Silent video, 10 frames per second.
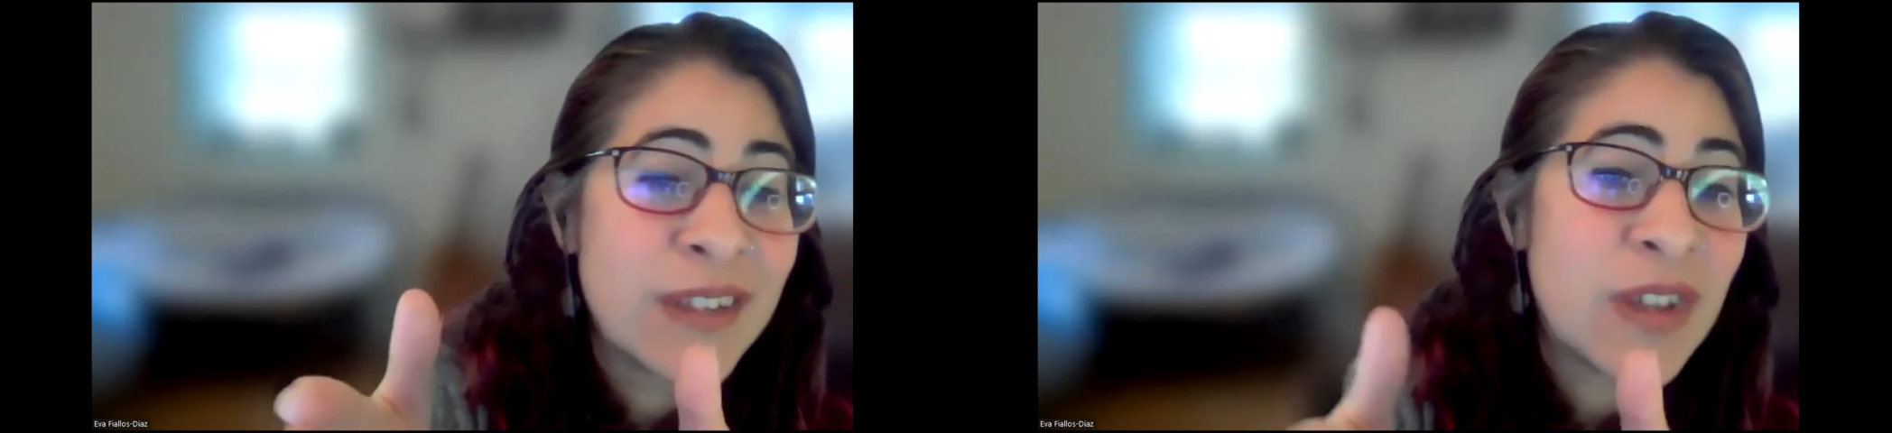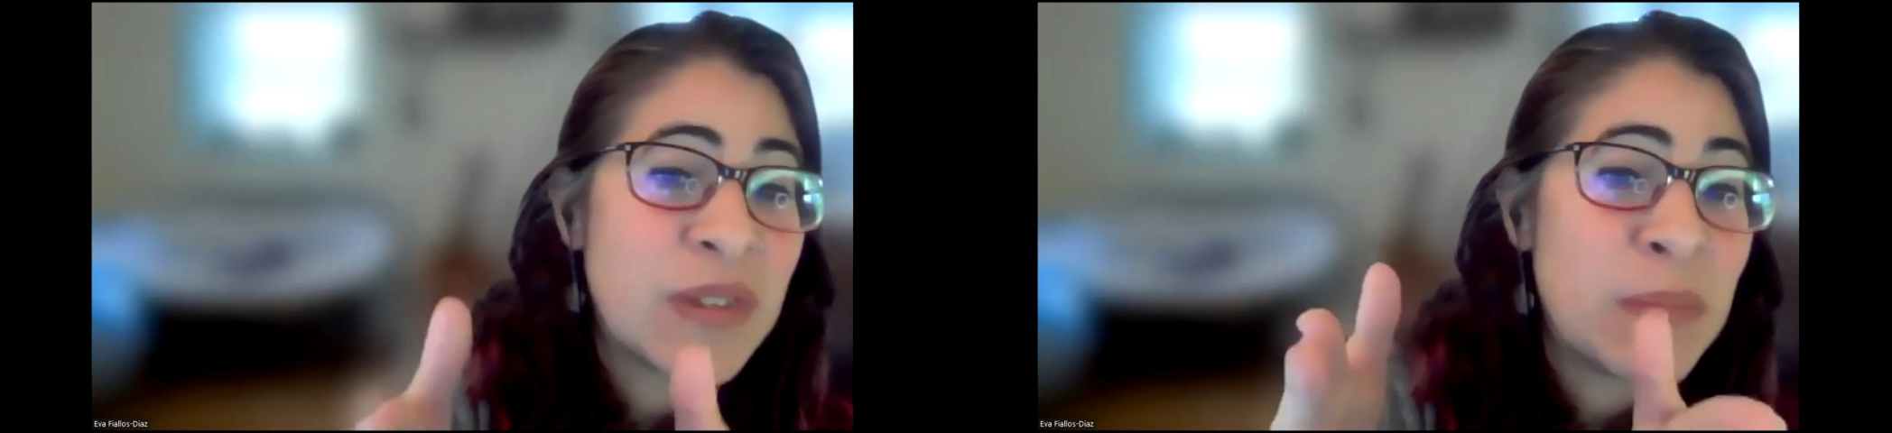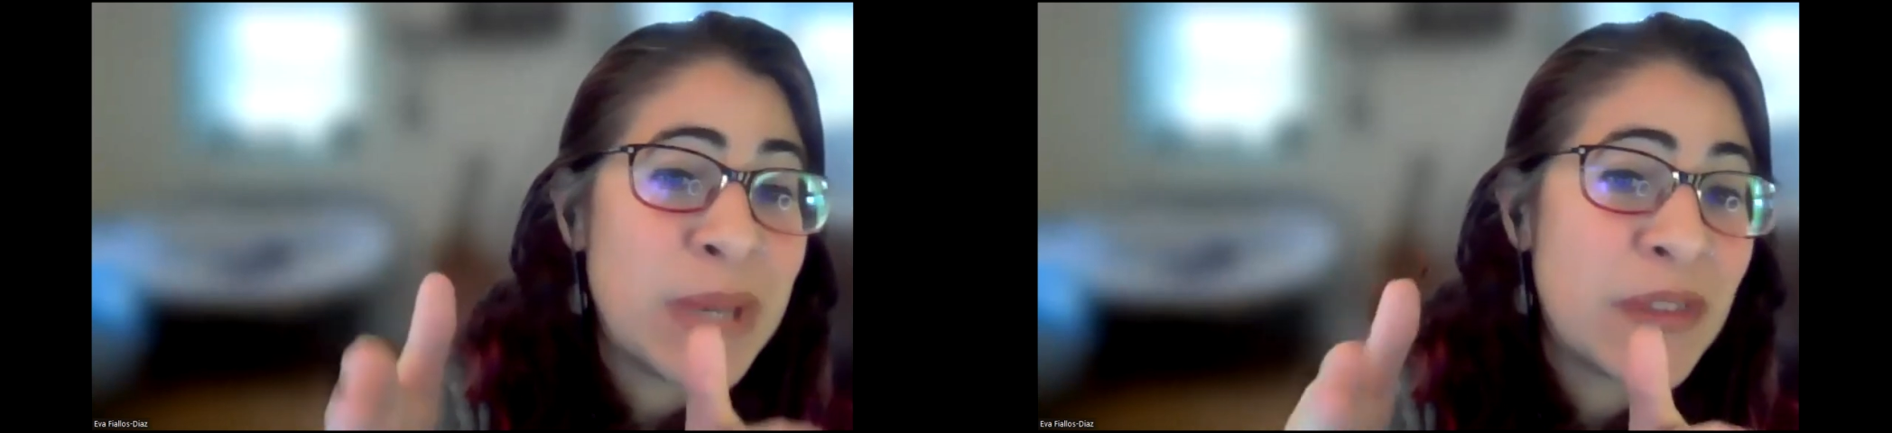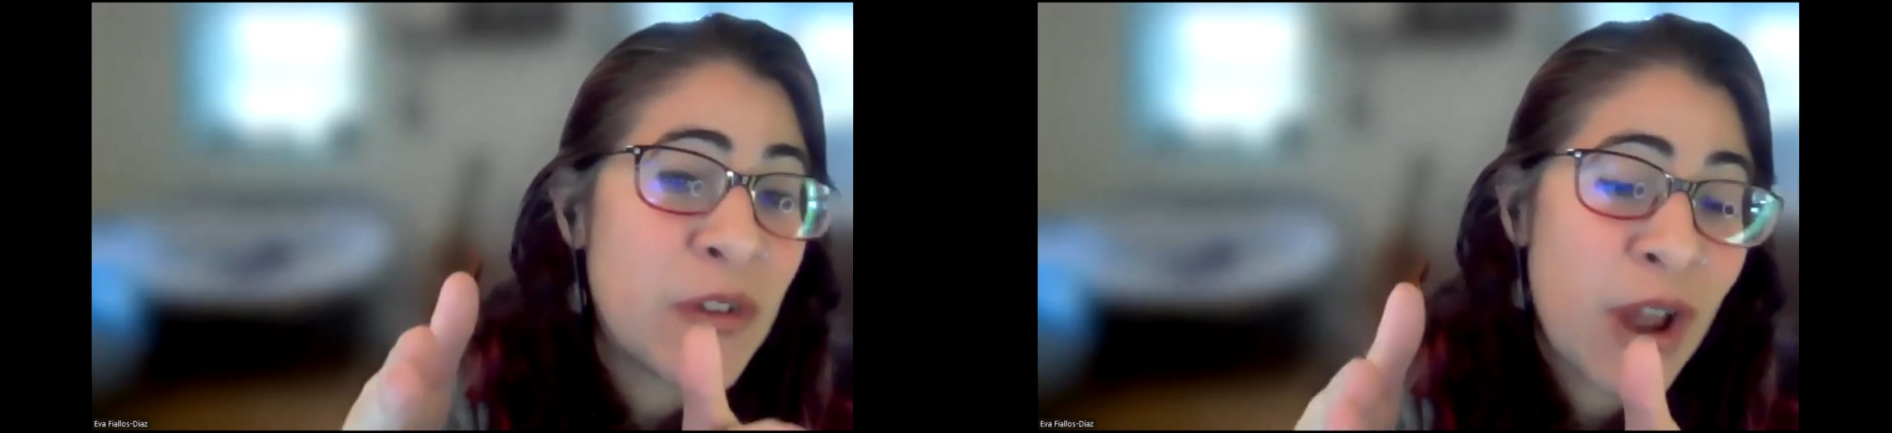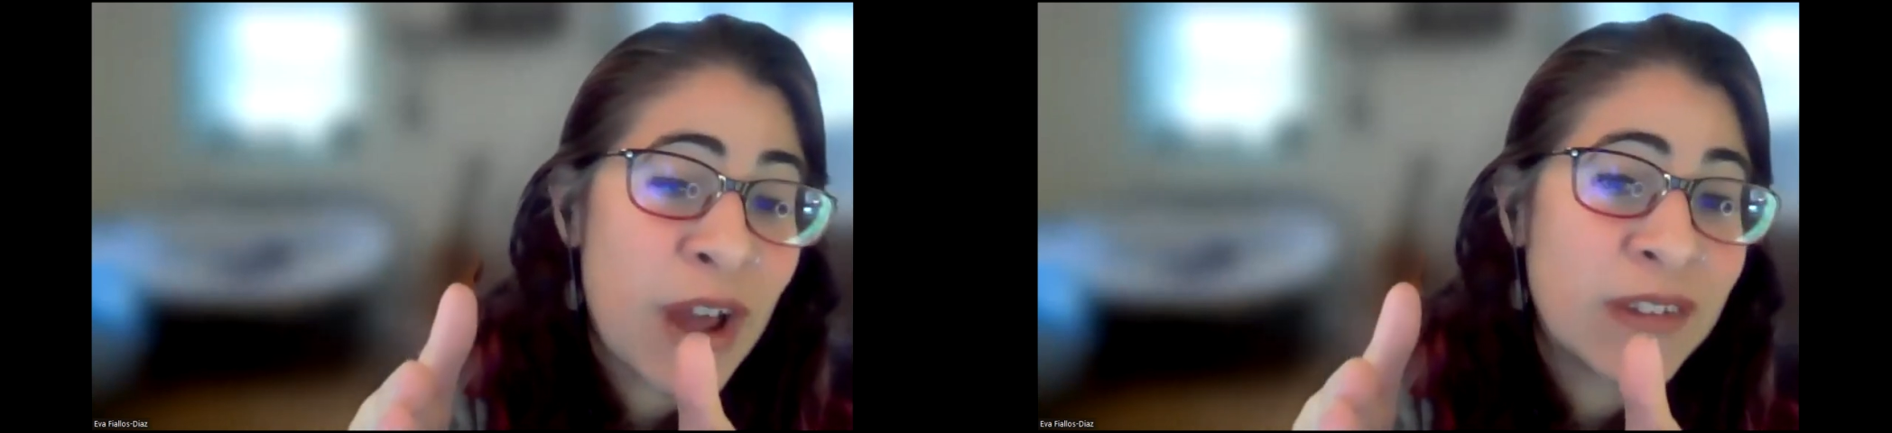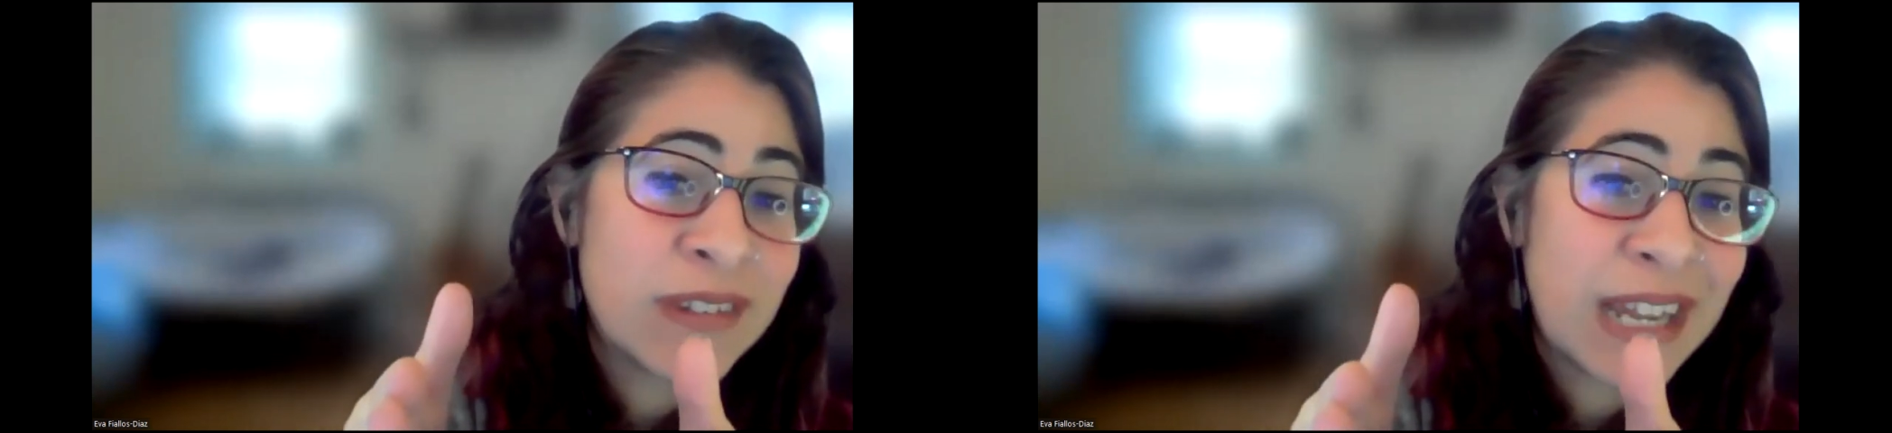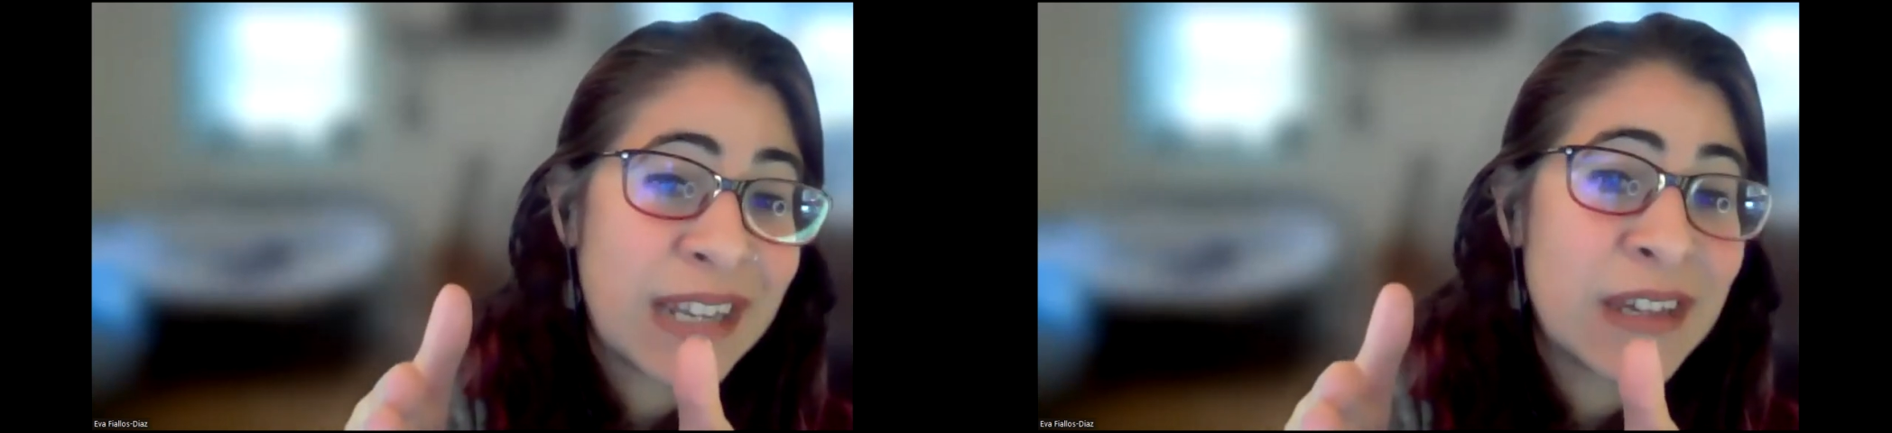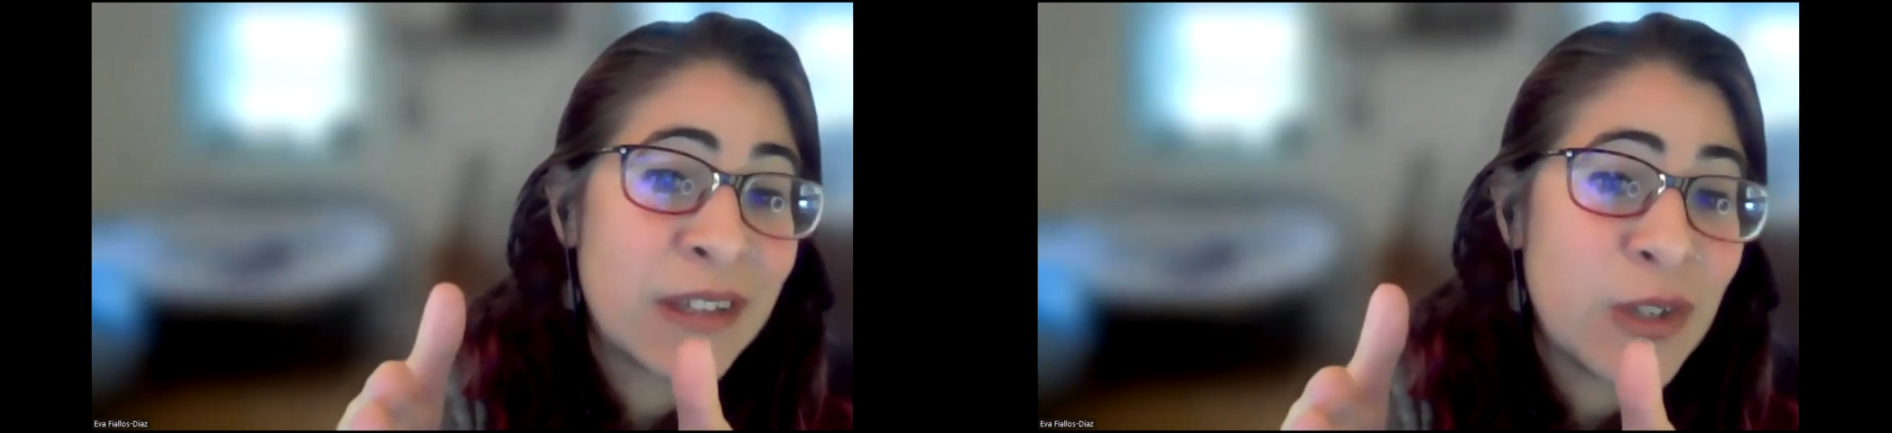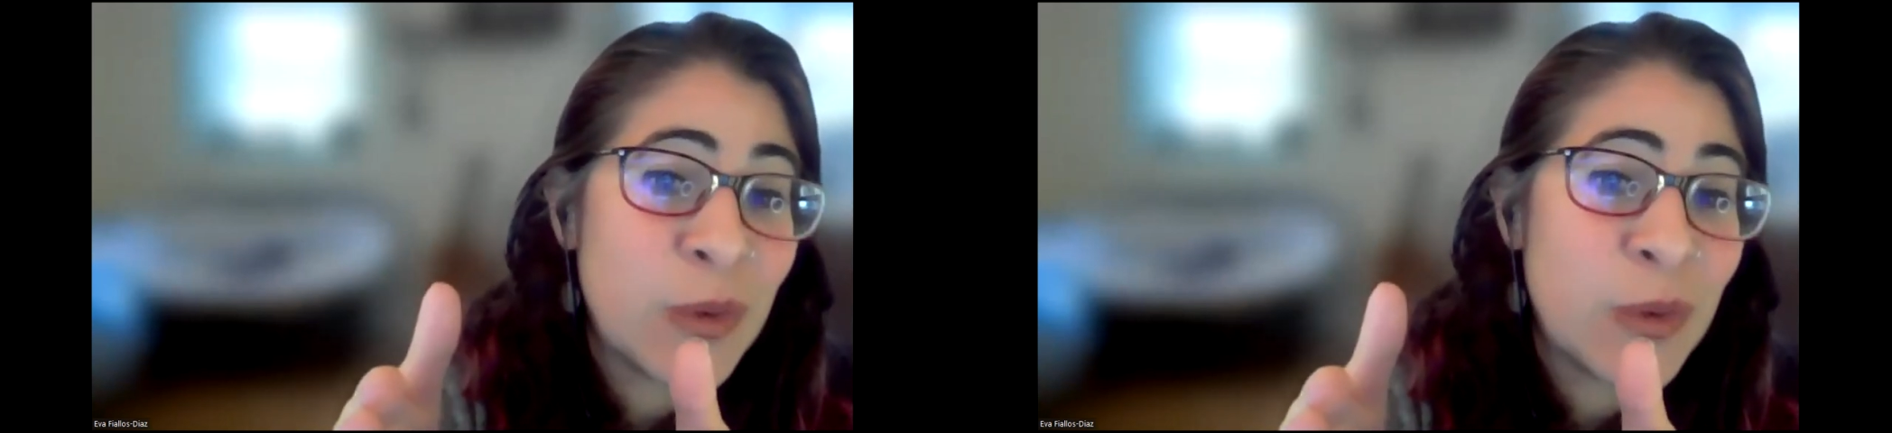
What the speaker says: doesn't mean they're not technically